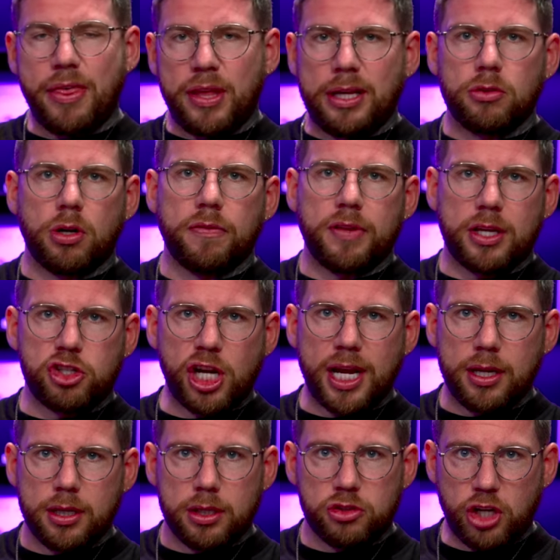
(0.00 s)
things off their
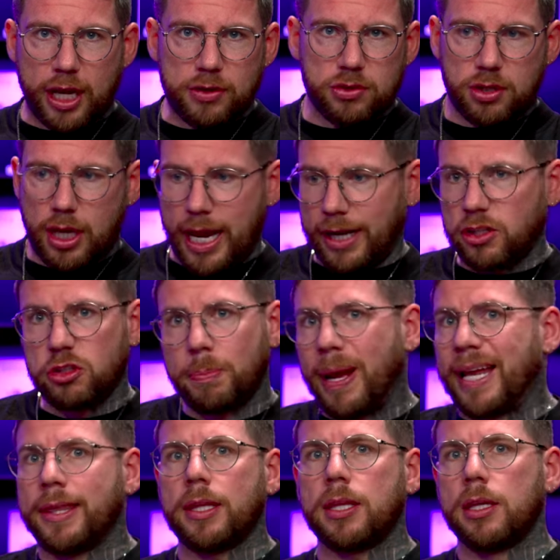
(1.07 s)
chest,
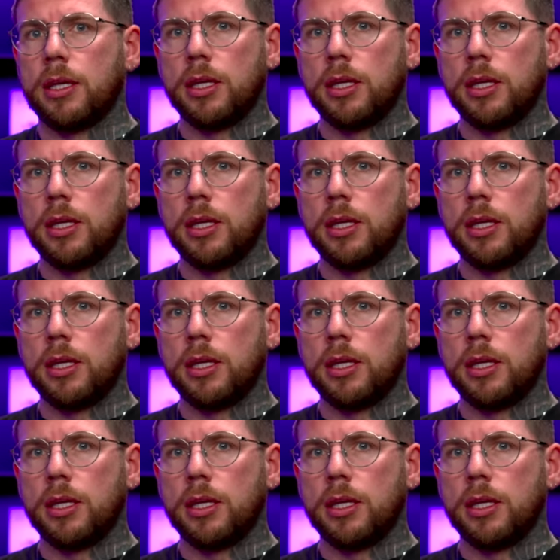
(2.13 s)
expand